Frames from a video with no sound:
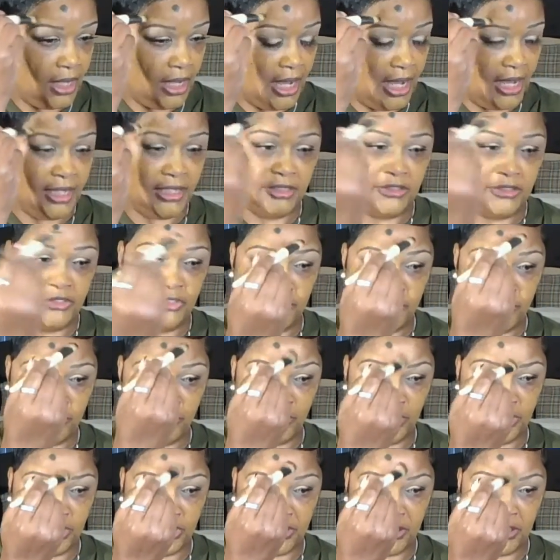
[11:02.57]
I had just
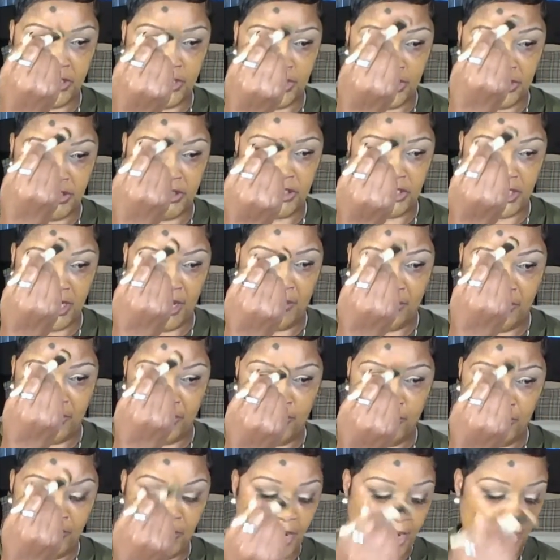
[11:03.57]
recently
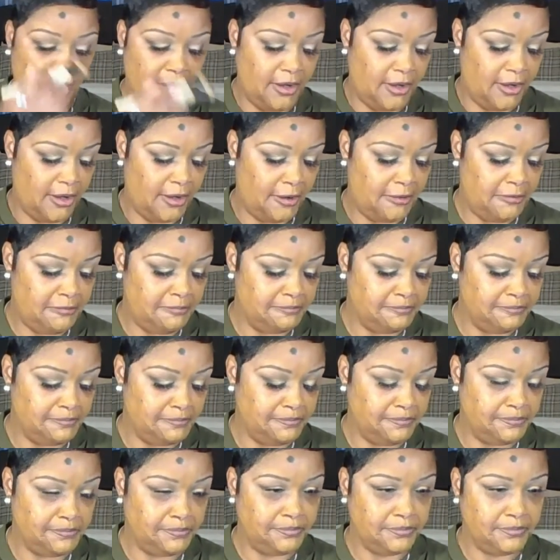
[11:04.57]
shampooed my hair
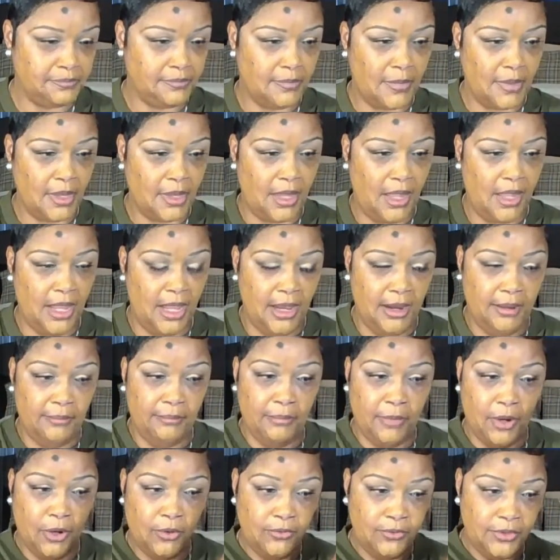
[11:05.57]
and
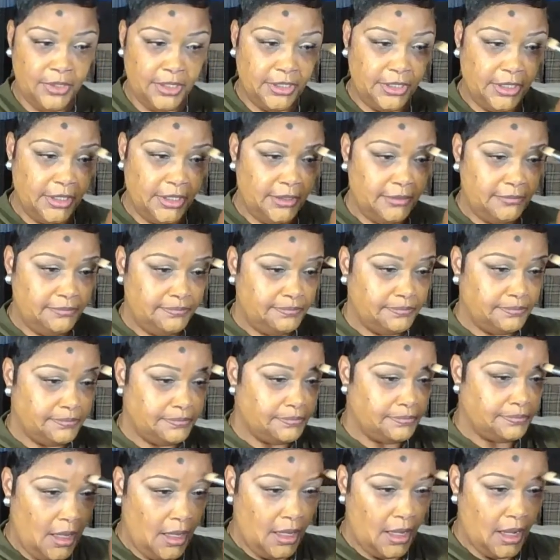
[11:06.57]
molded it.
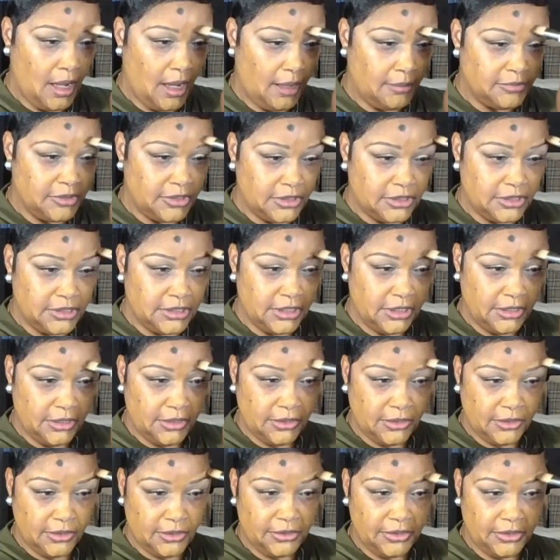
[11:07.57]
I'm just
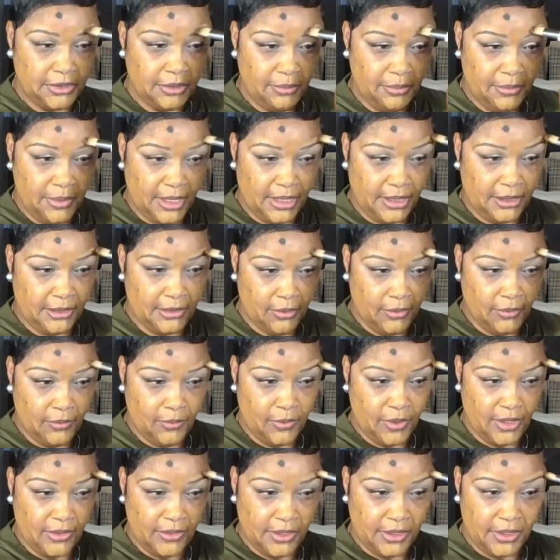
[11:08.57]
sitting here debating on
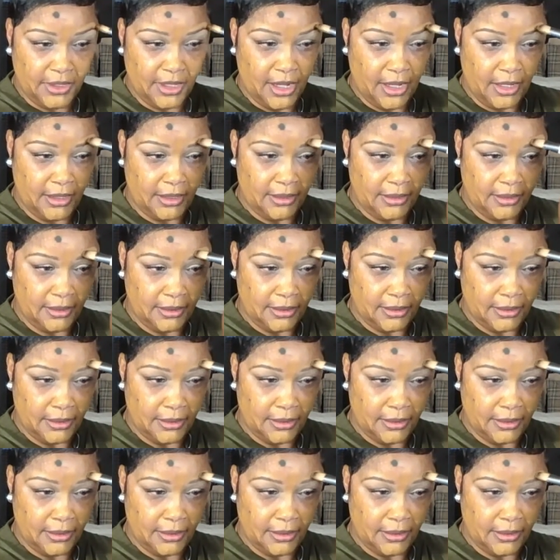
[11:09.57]
whether or not